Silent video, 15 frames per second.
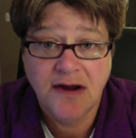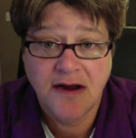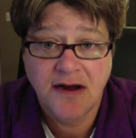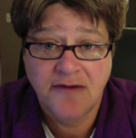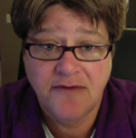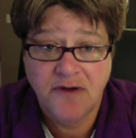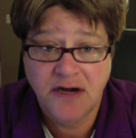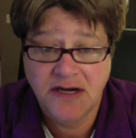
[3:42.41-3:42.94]

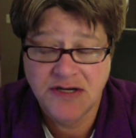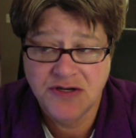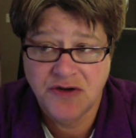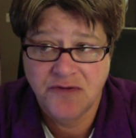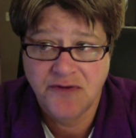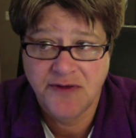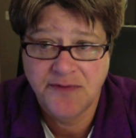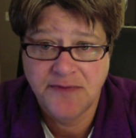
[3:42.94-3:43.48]
coverings
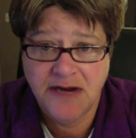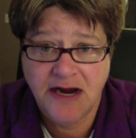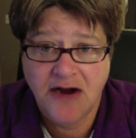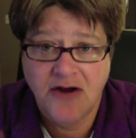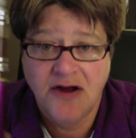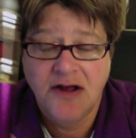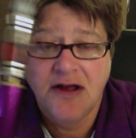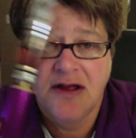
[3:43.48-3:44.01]
over them
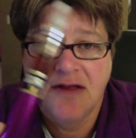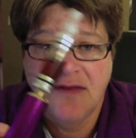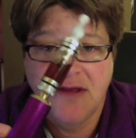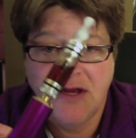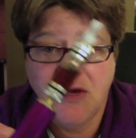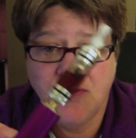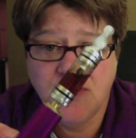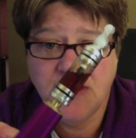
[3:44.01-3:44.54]
now
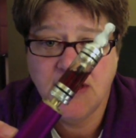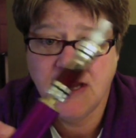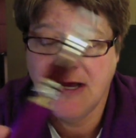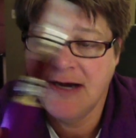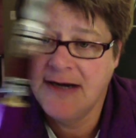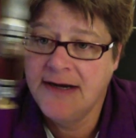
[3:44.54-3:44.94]
that you can get.